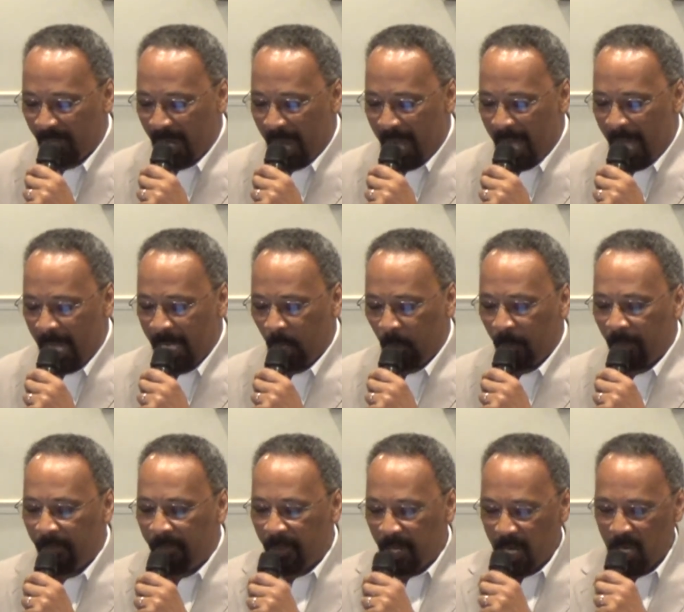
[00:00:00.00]
of God
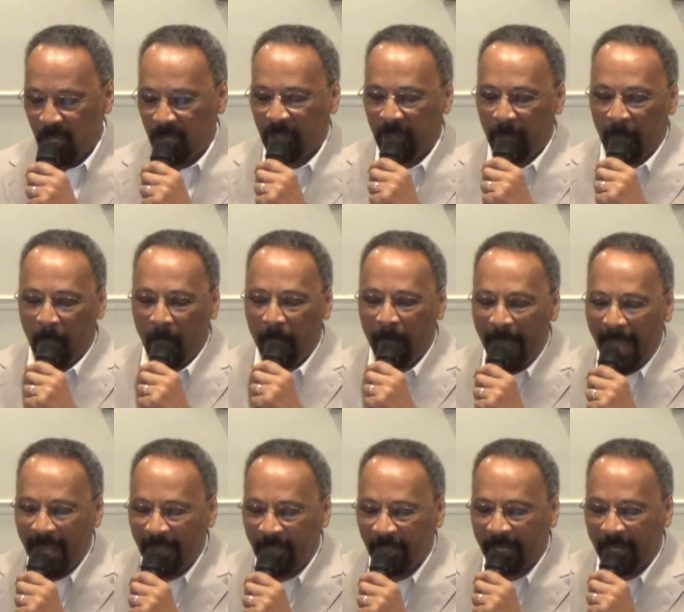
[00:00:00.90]
and refuse to
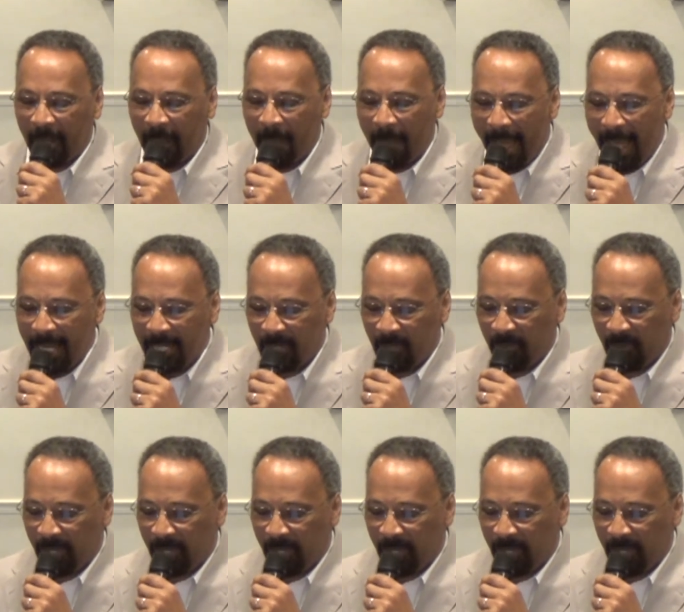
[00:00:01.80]
obey the commands